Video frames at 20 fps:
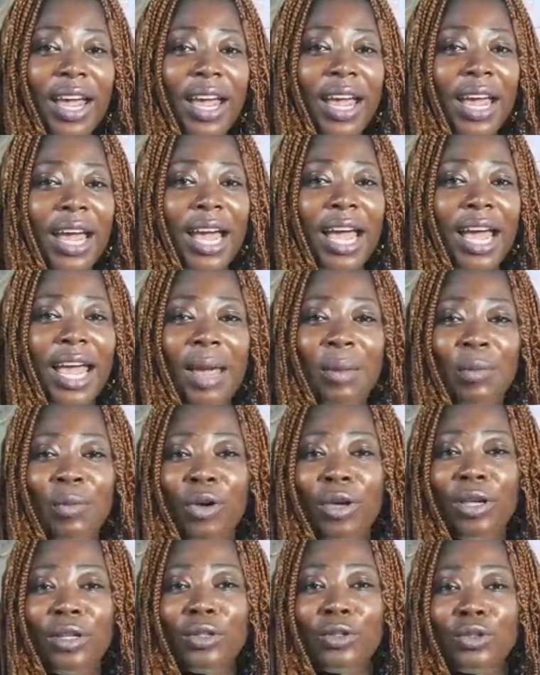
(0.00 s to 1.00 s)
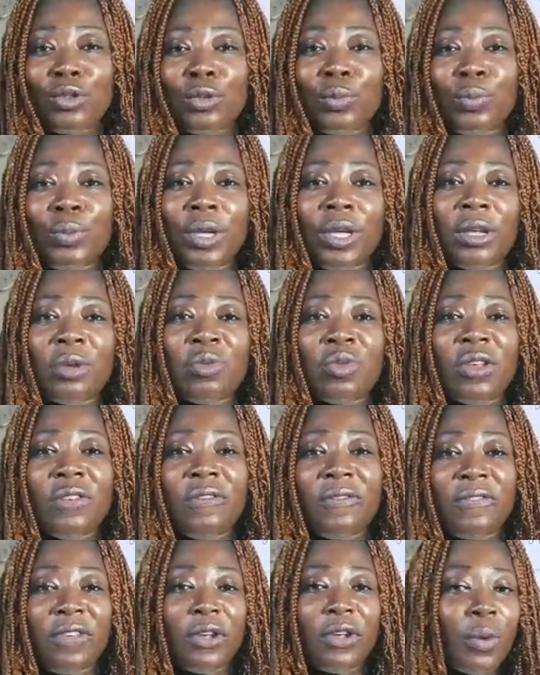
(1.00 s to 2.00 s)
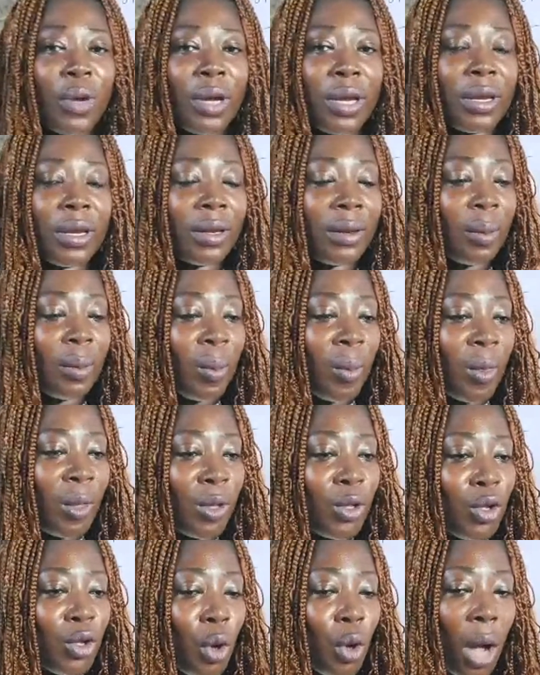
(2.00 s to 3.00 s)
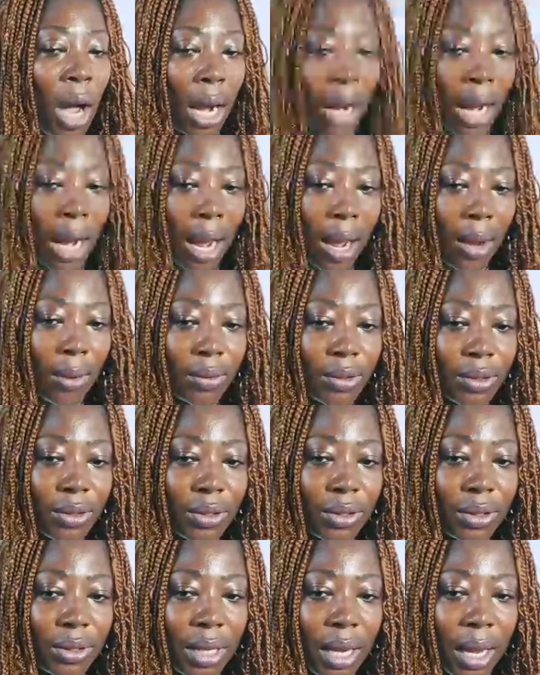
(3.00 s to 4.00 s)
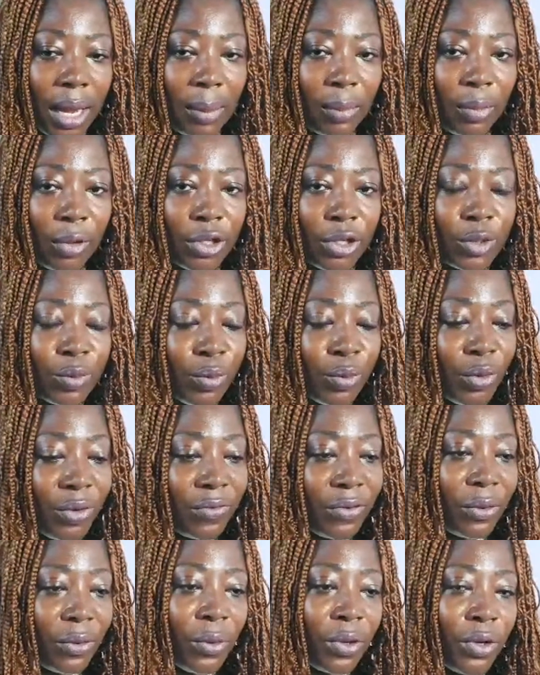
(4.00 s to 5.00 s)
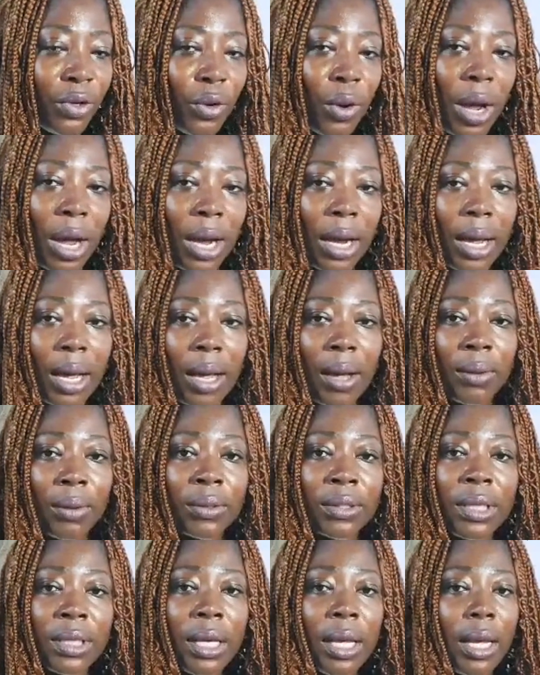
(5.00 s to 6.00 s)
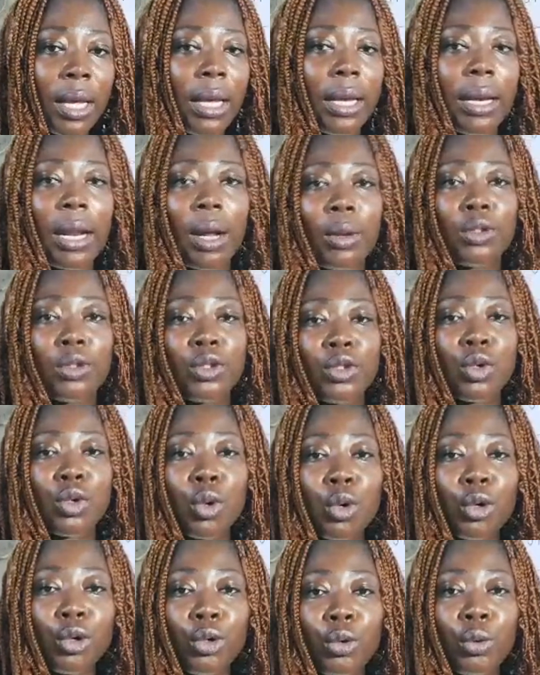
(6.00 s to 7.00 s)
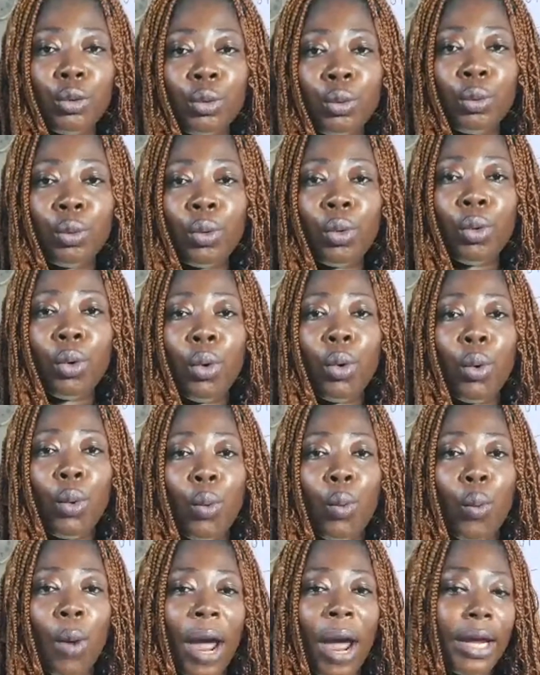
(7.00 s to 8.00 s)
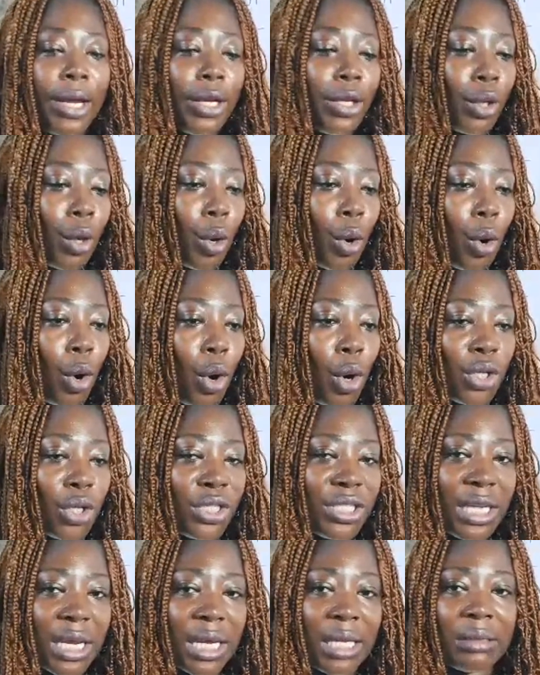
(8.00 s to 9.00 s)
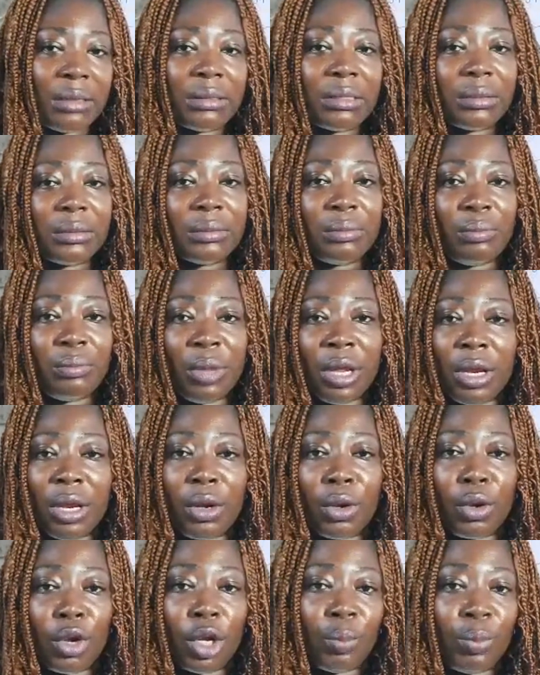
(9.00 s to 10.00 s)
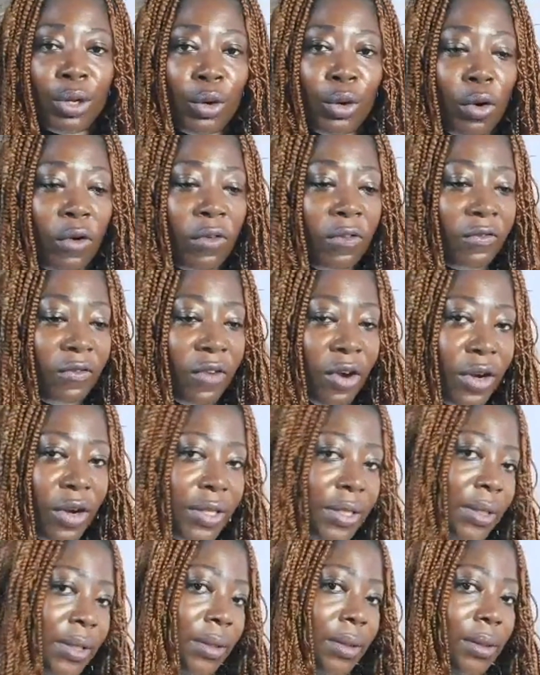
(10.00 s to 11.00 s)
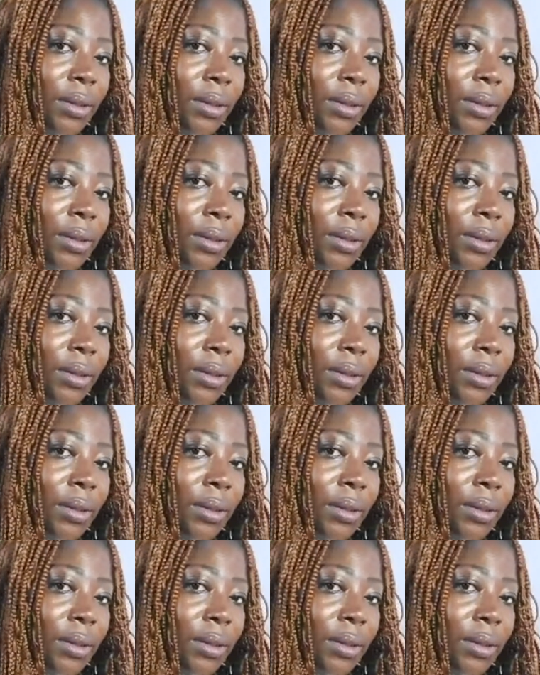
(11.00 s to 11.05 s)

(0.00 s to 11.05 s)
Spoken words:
I am going to be reviewing your accounts. I am going to be reviewing your account and I'll show you why your audience may not be converting.